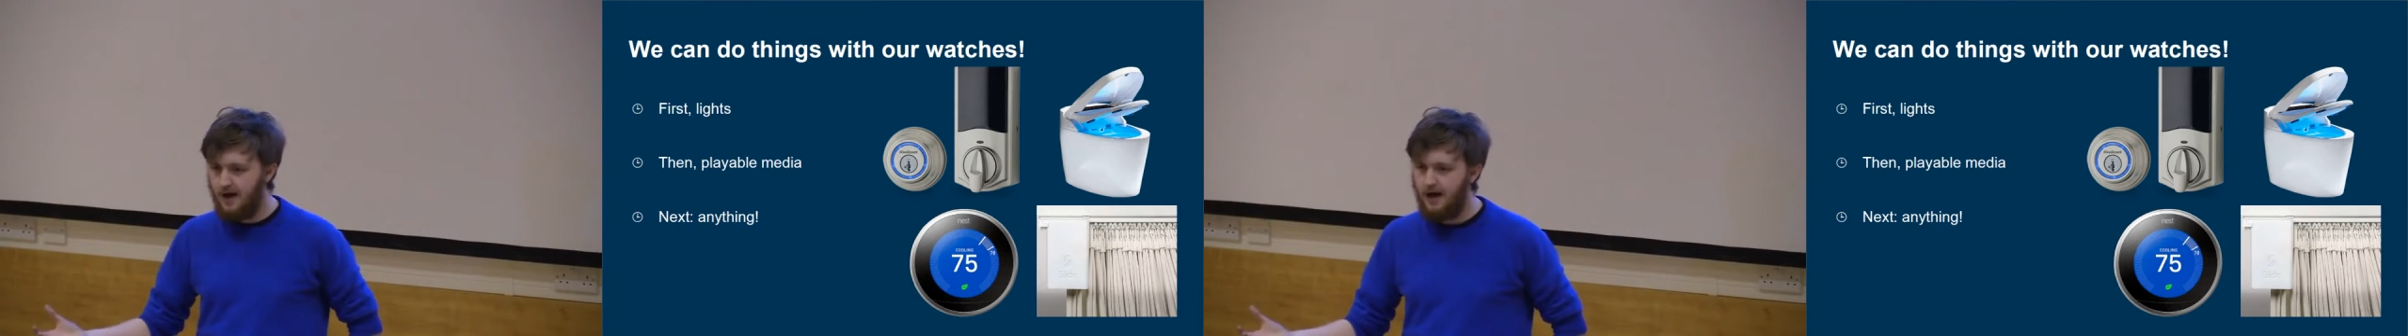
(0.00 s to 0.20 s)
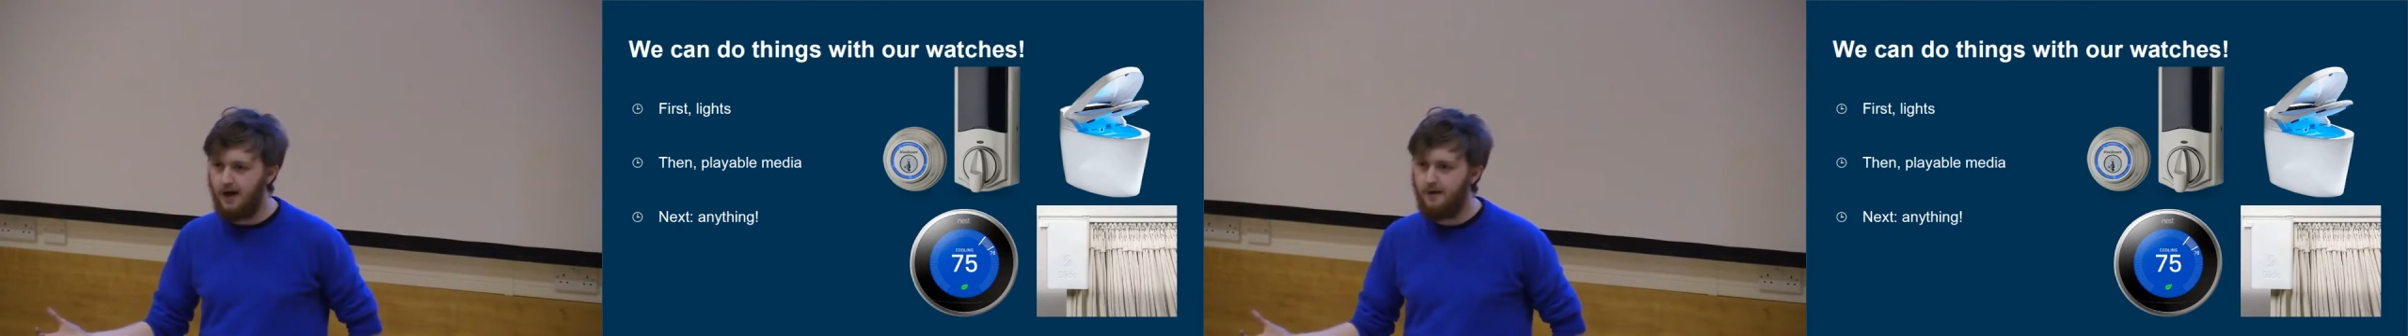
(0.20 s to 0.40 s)

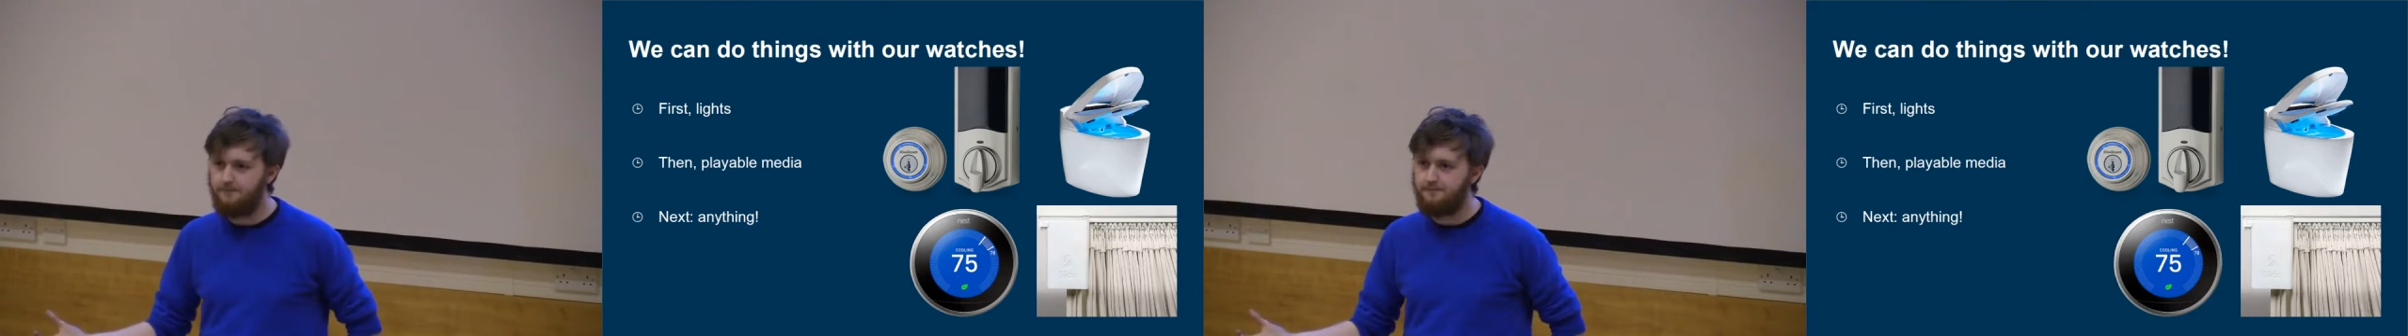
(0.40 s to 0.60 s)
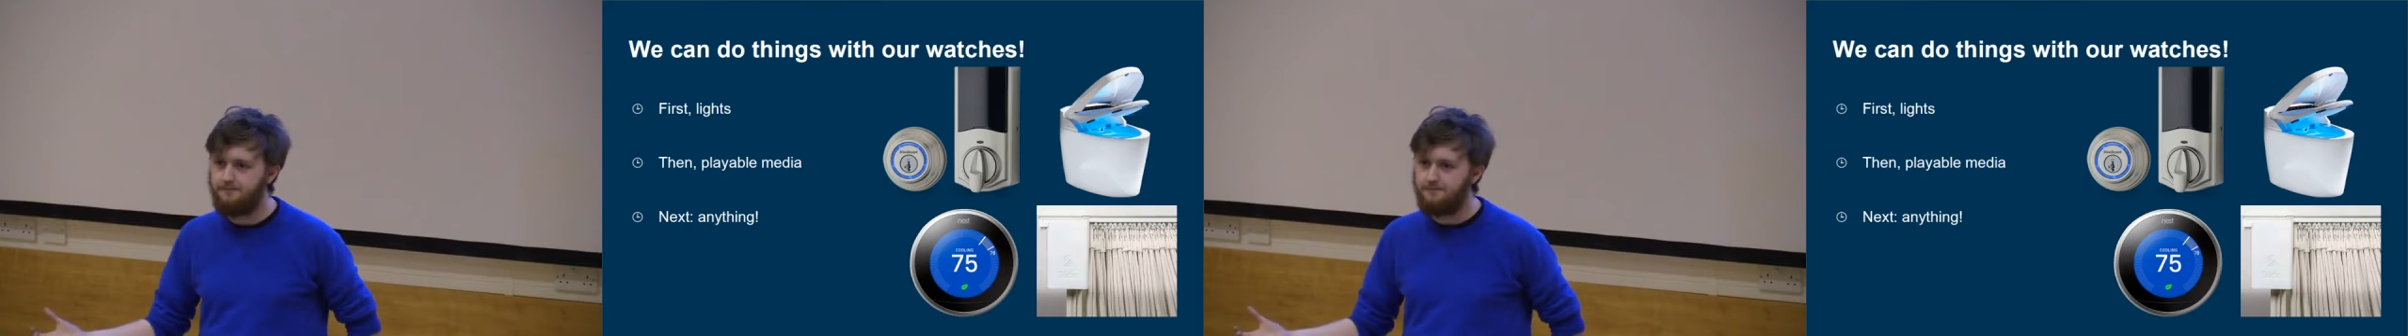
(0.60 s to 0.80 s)

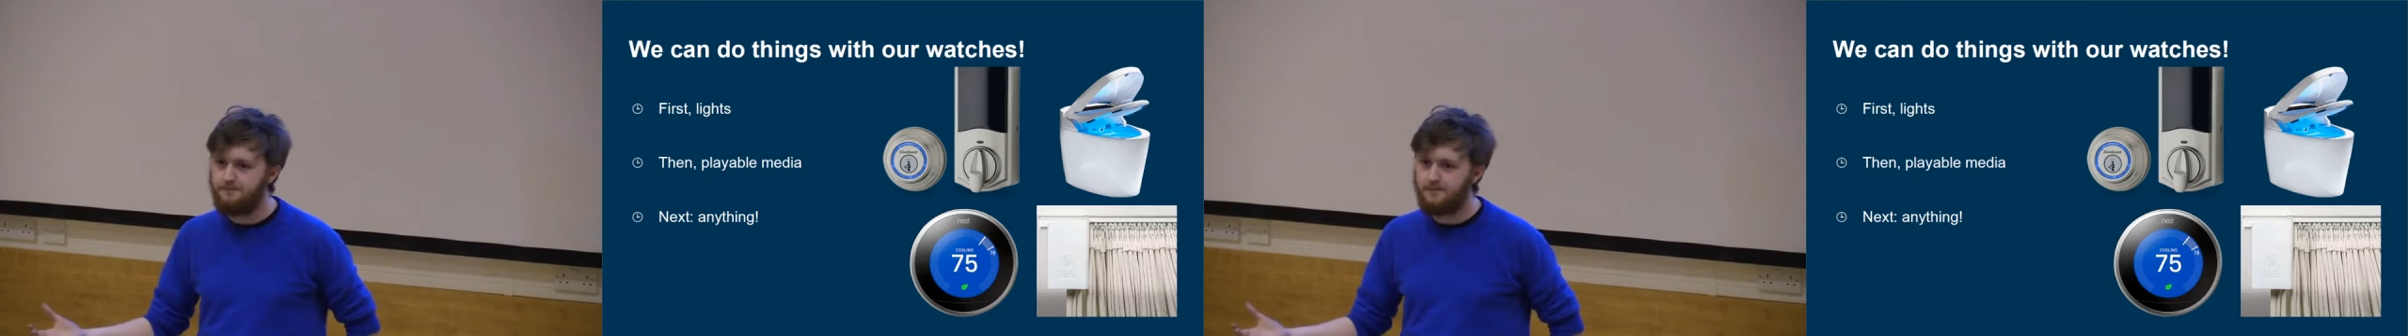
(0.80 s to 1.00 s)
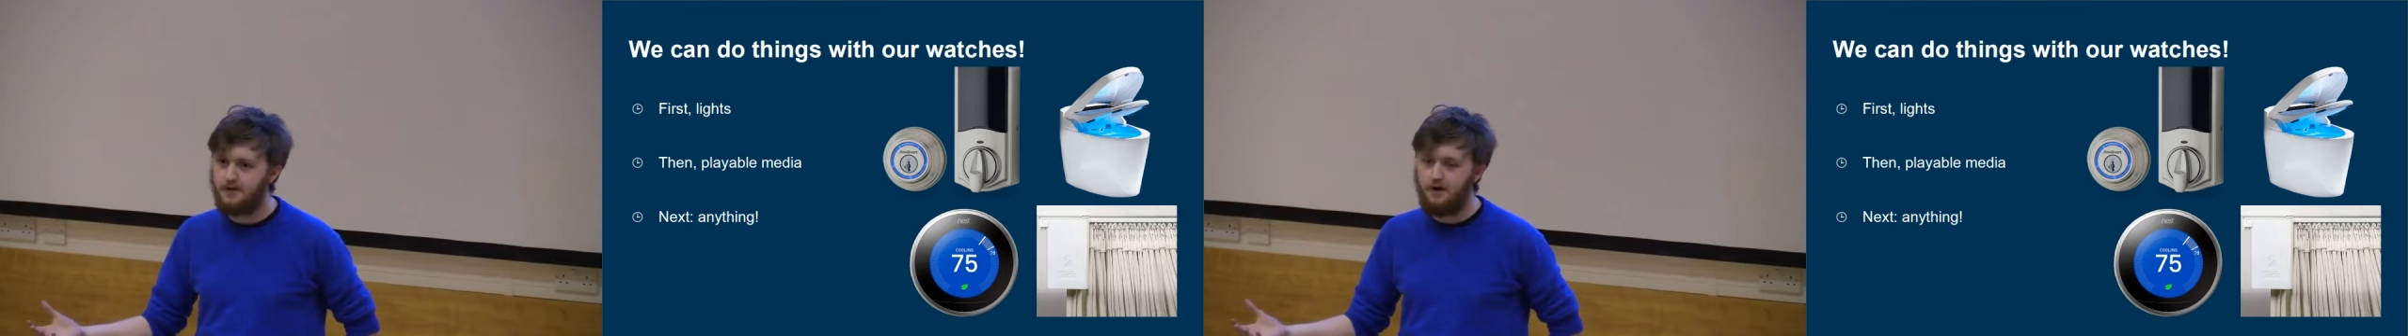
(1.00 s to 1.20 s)
Um,
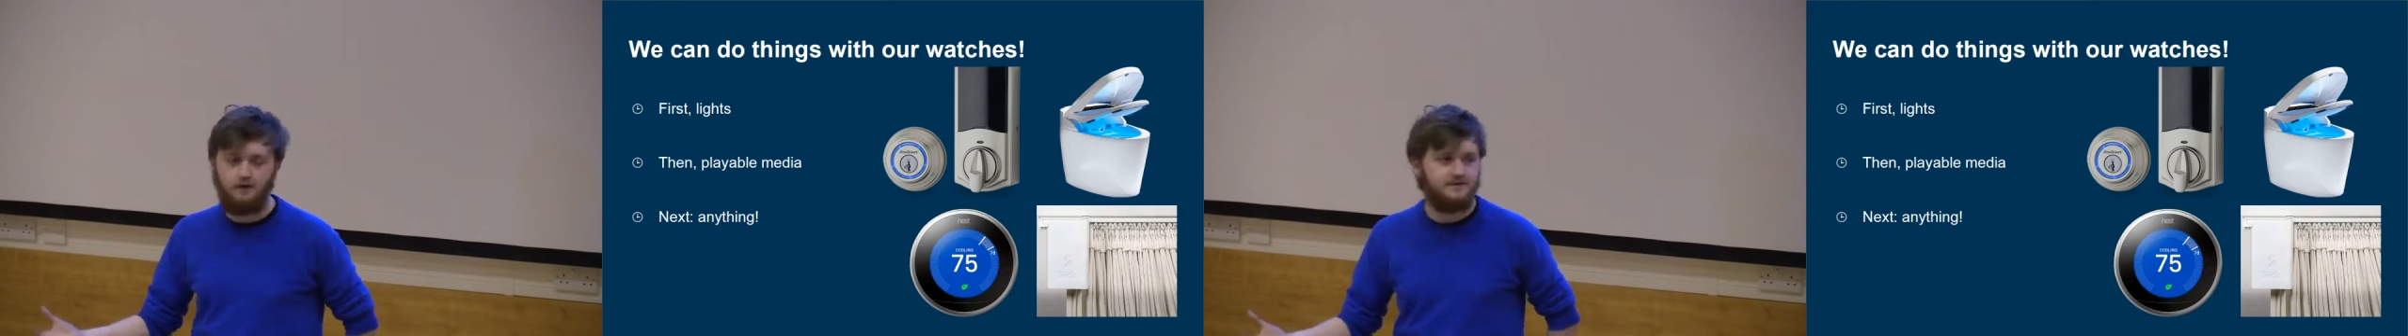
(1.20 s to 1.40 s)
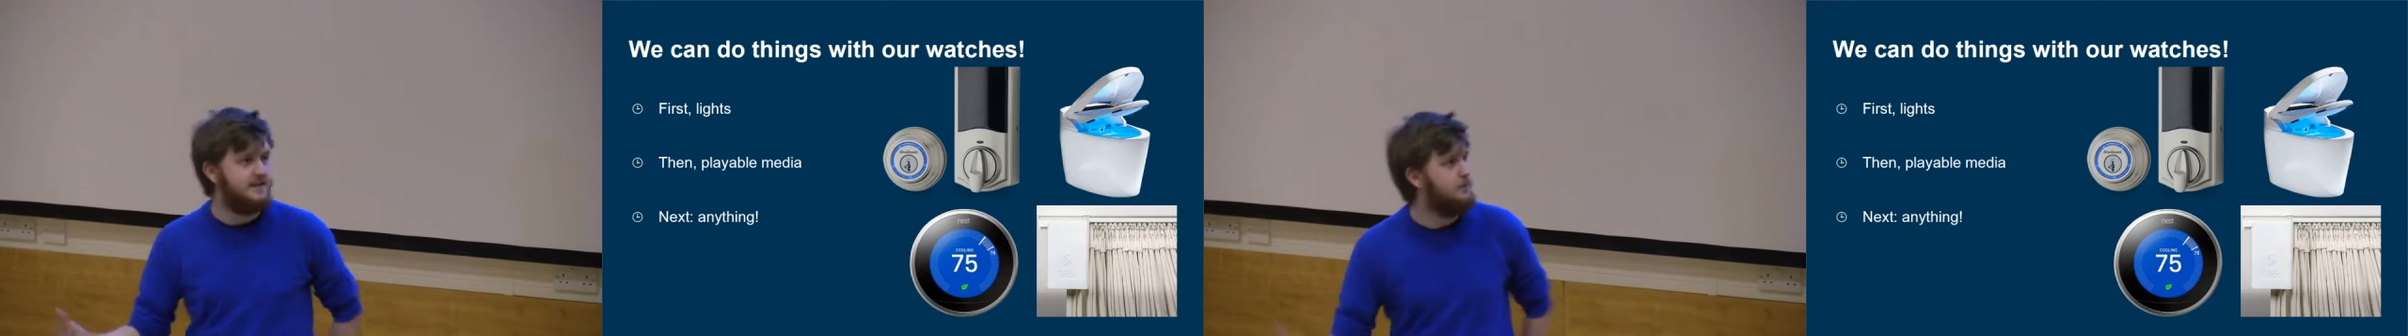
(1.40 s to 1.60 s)

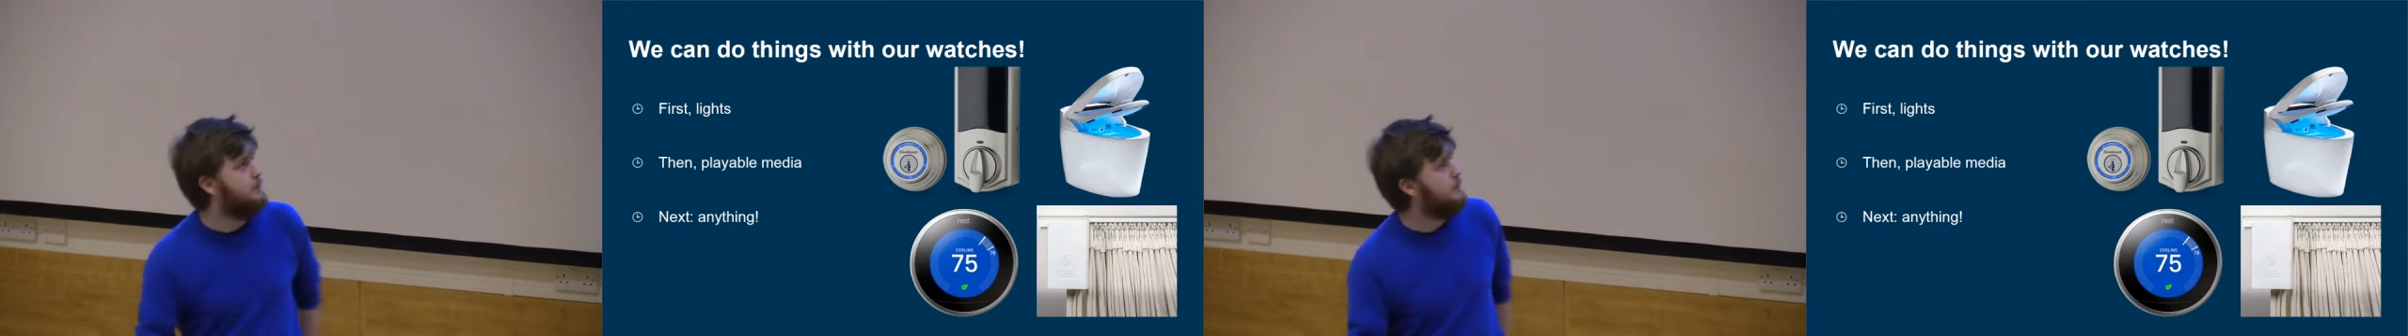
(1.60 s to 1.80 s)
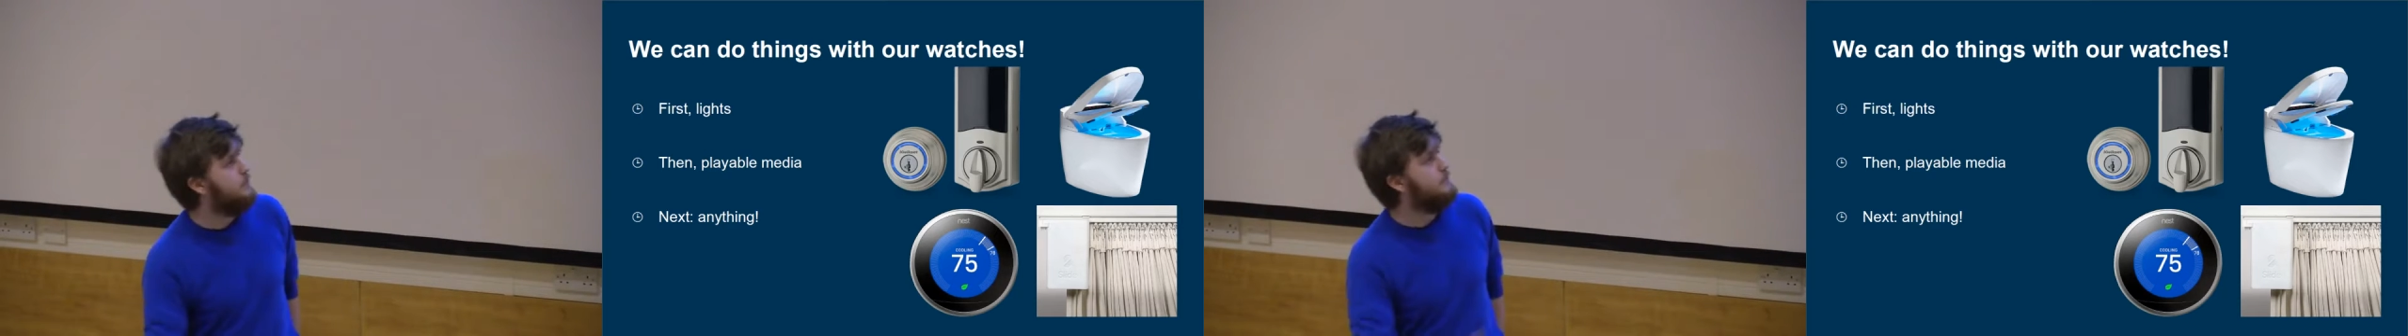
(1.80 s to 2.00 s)
obviously,